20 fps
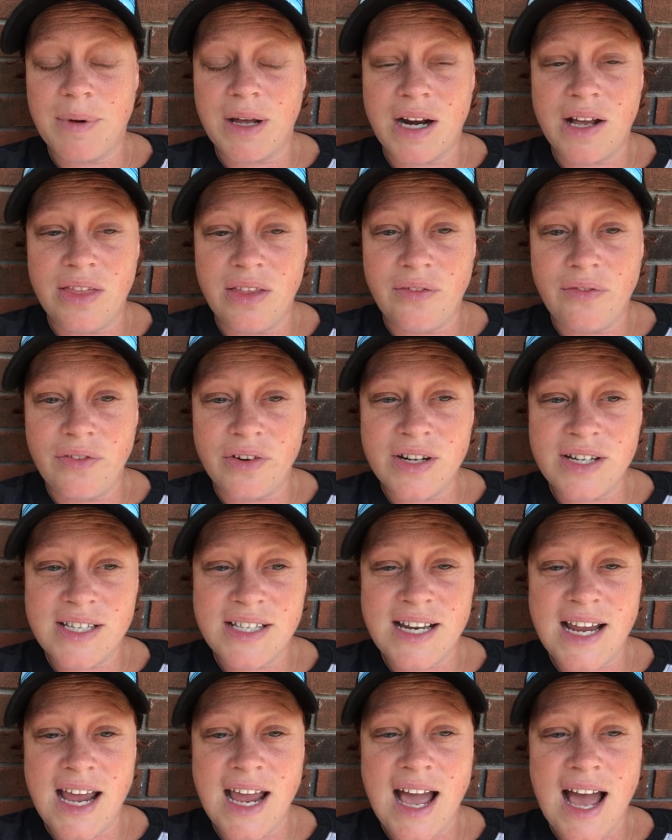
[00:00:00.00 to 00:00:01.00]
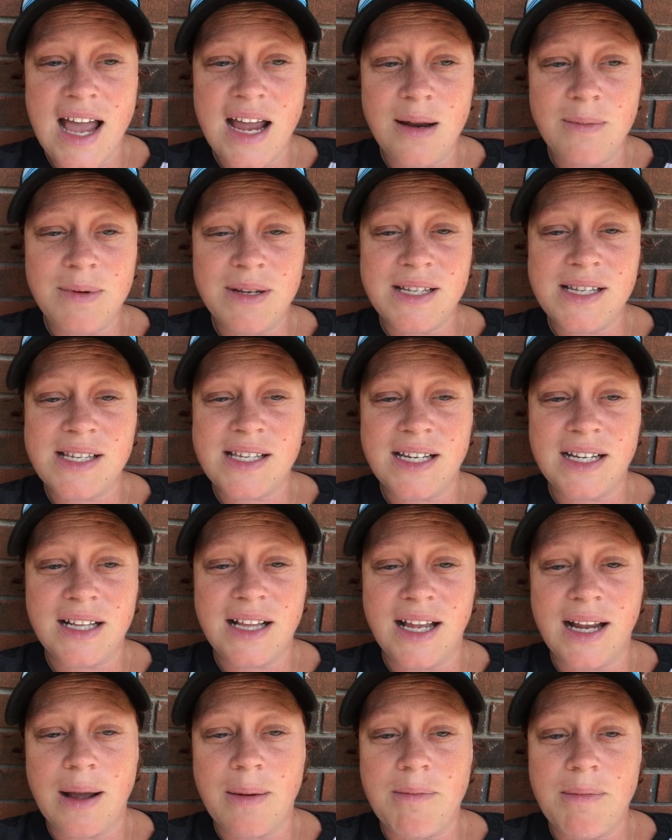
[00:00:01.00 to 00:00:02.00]
But on the first day, I had been sick
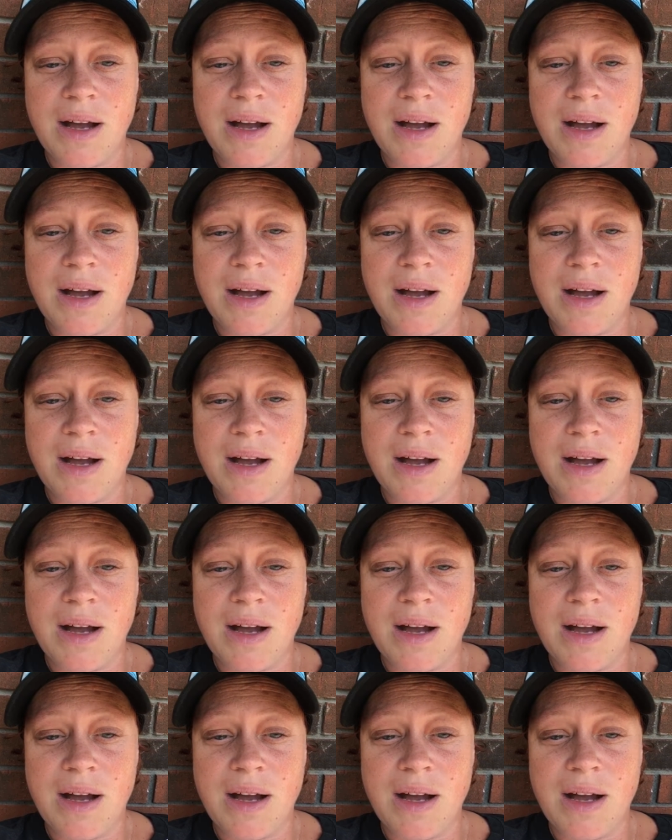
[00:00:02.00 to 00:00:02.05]
like a